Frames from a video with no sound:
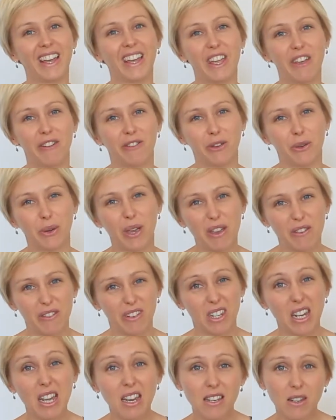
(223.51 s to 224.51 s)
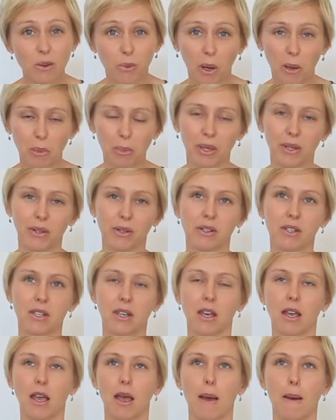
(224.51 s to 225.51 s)
if you even need to rebuild.
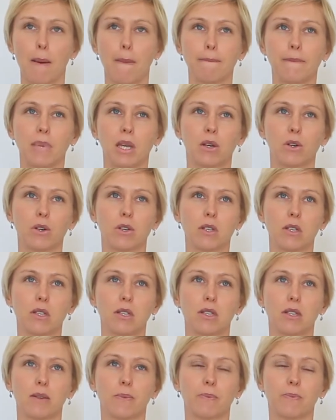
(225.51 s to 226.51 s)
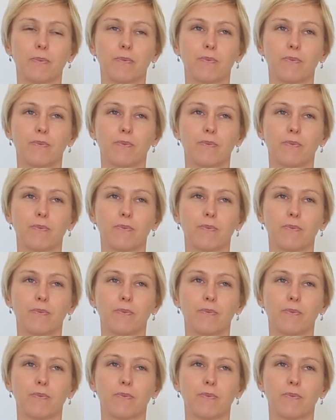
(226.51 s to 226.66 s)
Because